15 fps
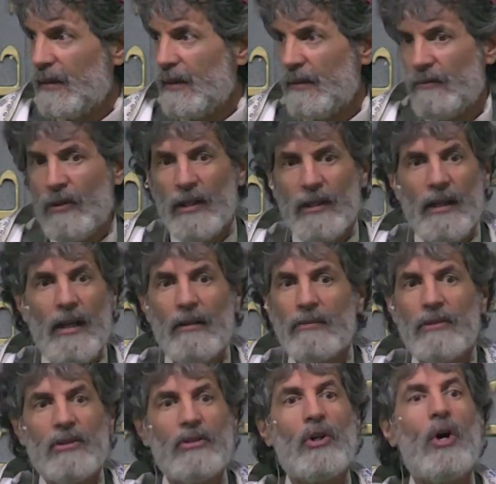And right
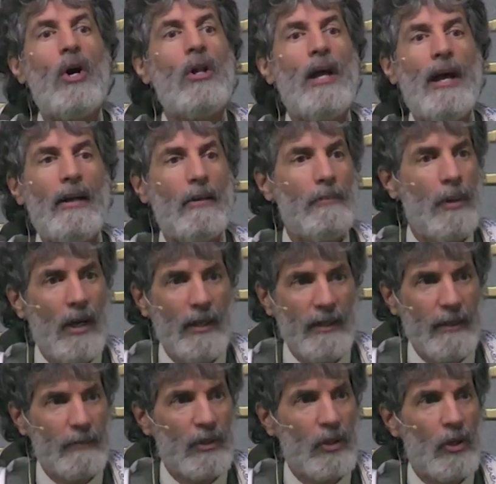now, call out upon
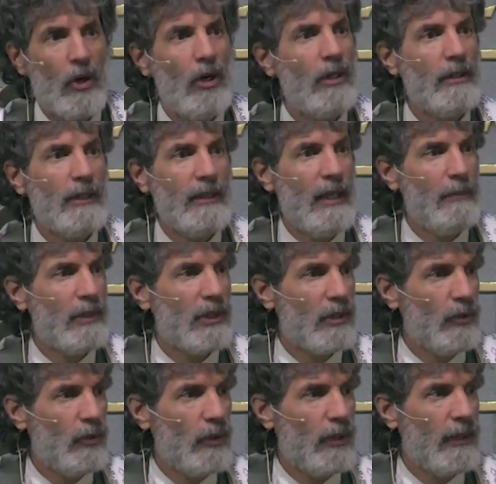Him. Call in the name of the
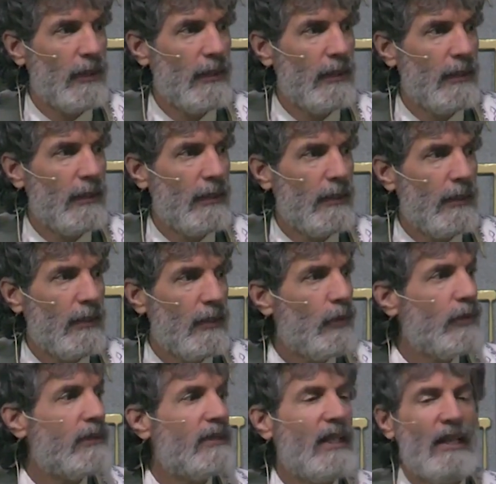Lord.
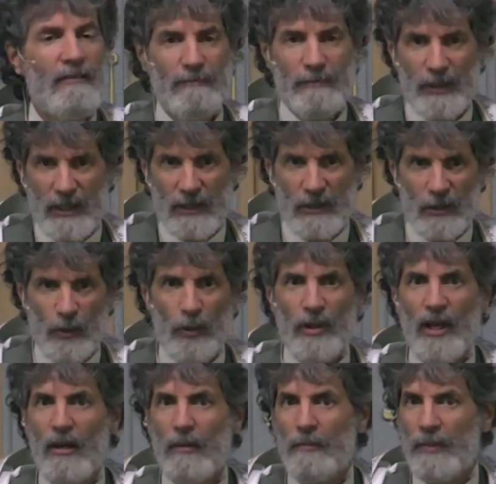Lord, save me. Lord,
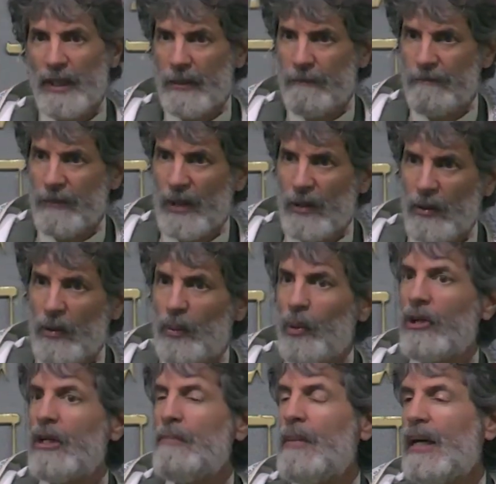help me. Lord,
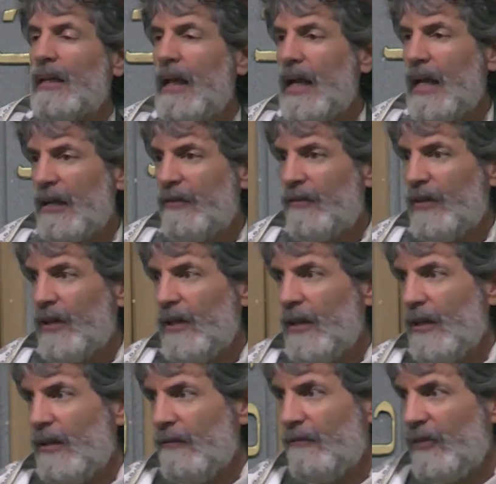work in my life.
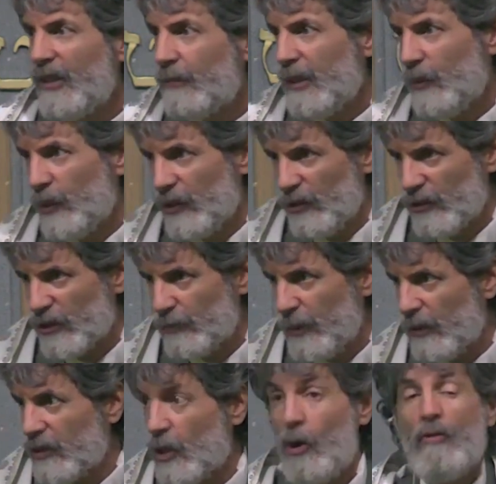Fill me with your
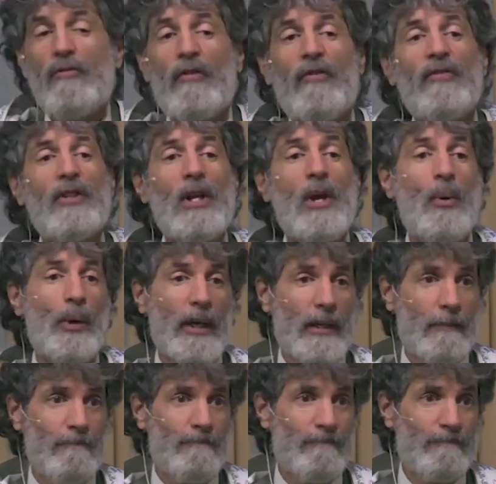spirit to overflowing.
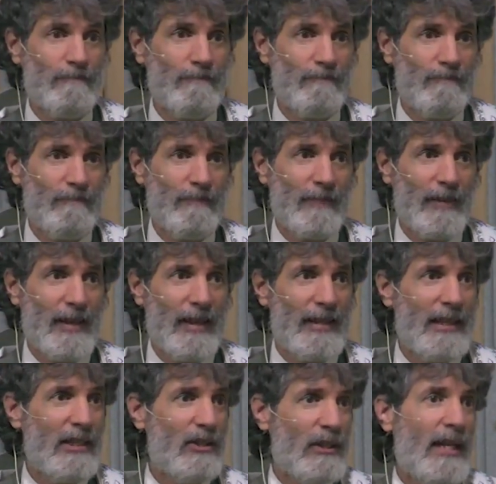And
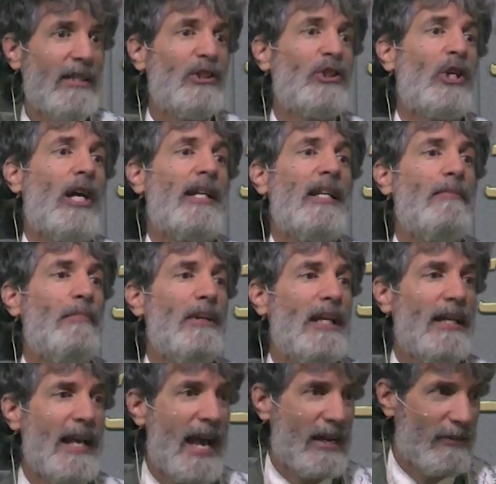let your light shine in me
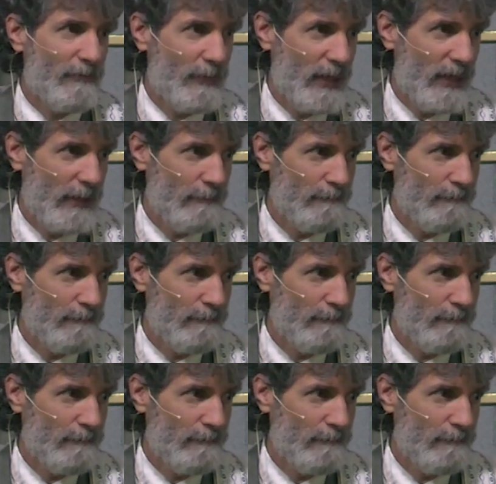and out of me.